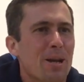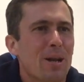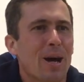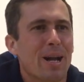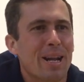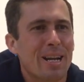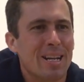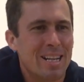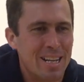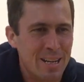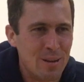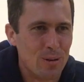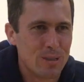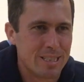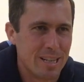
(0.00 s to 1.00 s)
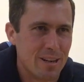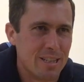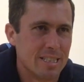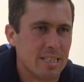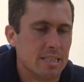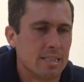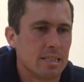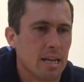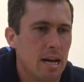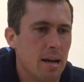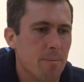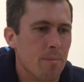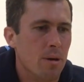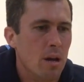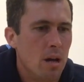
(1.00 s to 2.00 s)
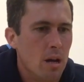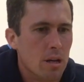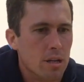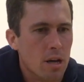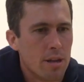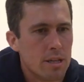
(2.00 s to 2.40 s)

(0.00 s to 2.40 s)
No, in all seriousness, yeah,